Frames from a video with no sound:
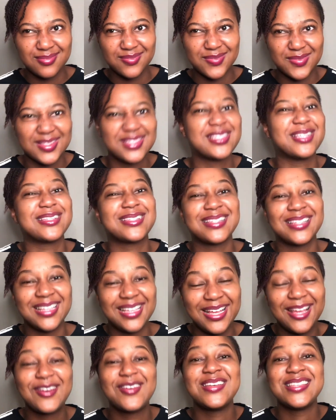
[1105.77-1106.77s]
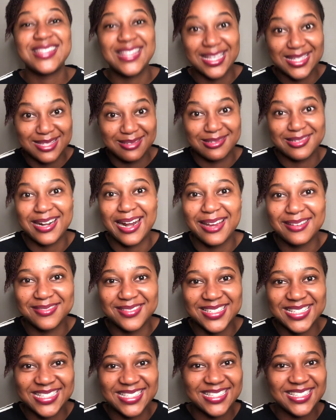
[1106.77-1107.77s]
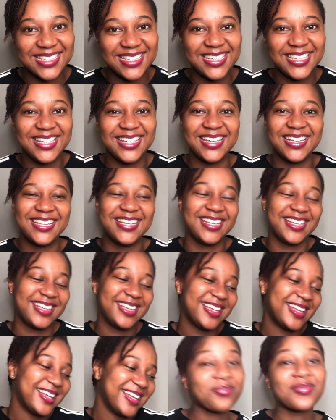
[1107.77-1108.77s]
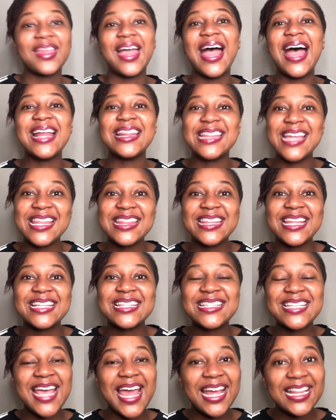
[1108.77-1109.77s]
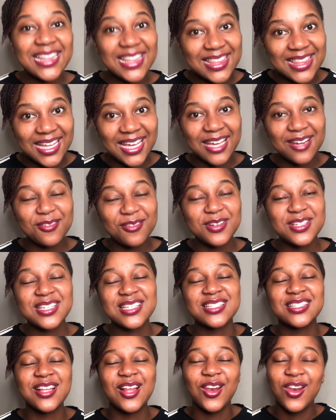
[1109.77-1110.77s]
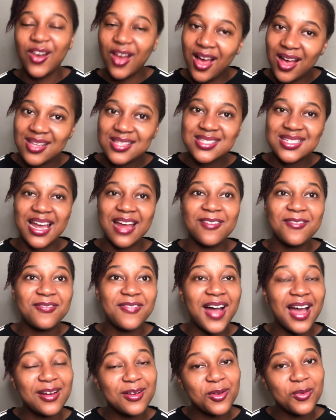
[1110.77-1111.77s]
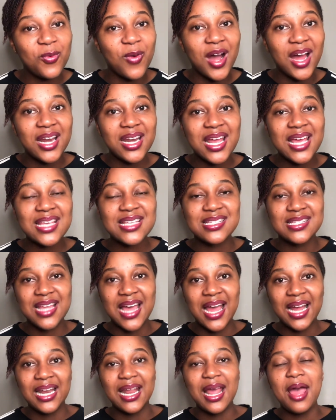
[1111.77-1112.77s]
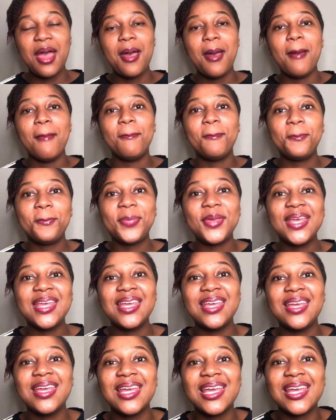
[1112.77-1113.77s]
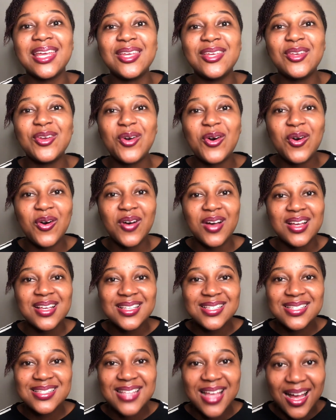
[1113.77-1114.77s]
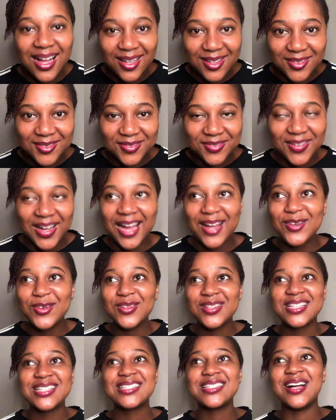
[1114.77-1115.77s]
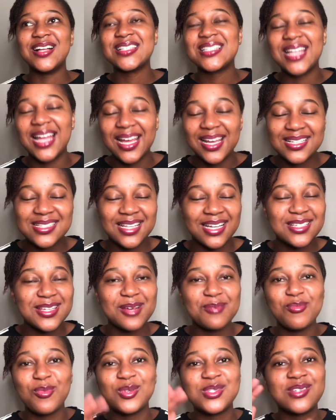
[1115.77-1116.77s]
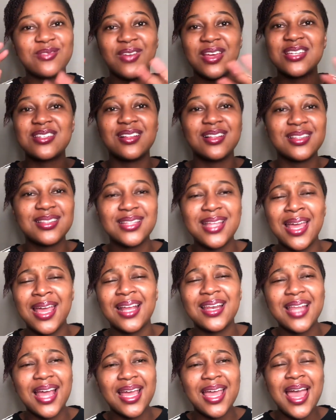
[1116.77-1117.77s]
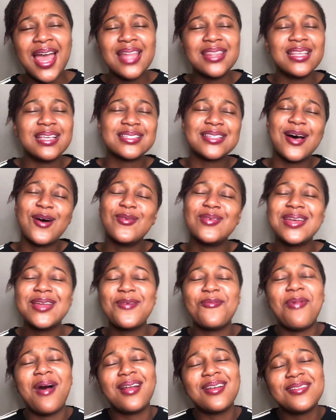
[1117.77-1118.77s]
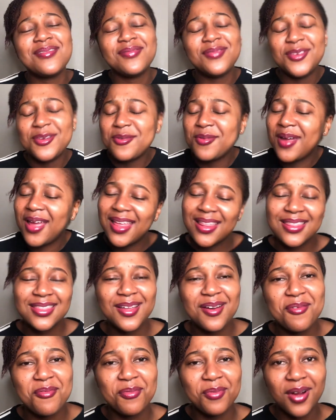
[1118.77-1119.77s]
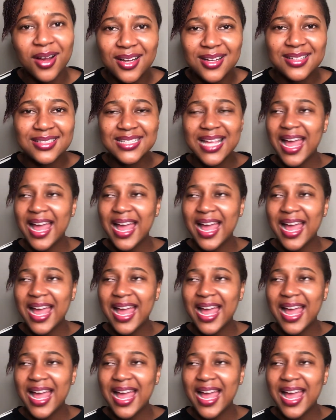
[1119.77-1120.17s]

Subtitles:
so increase their subscribers. And then the 10th thing, which is the last and final one, is that be yourself. I know this sounds like such a motivational thing, like there's only one of you in the world.